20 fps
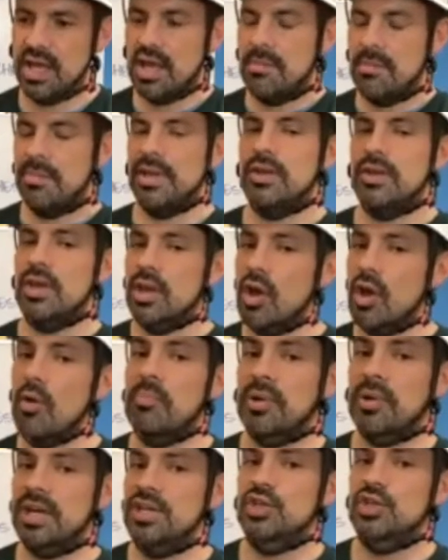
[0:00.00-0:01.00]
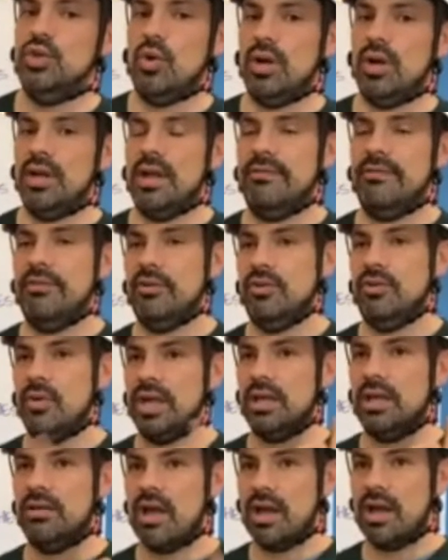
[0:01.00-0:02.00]
But you can go pretty short if you're doing
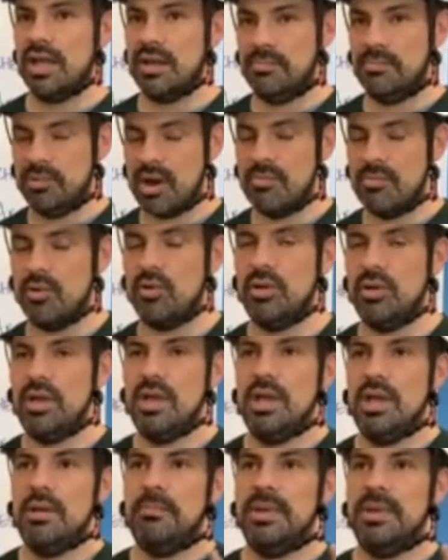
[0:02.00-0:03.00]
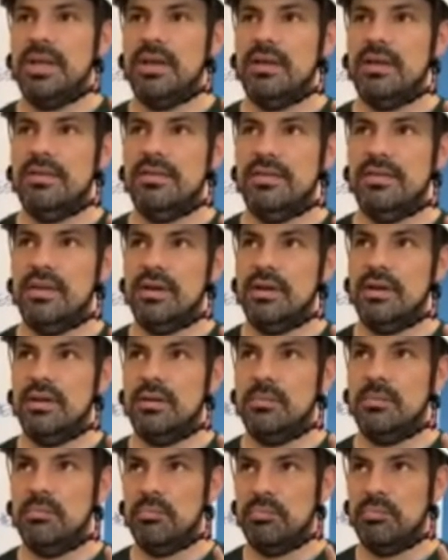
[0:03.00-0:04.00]
a locking Brummel because the
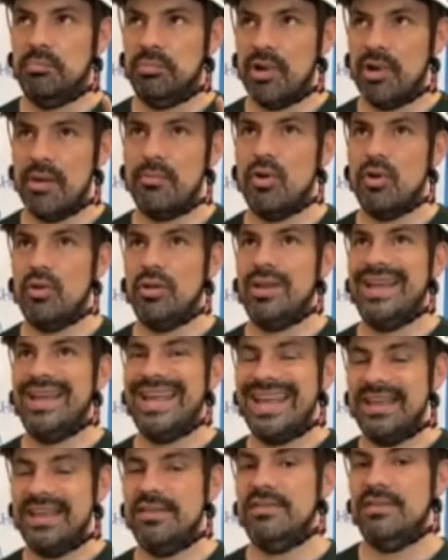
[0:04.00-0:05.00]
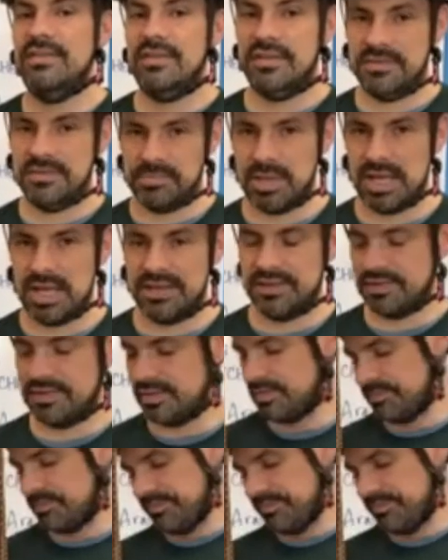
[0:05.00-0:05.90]
Brummel is the splice.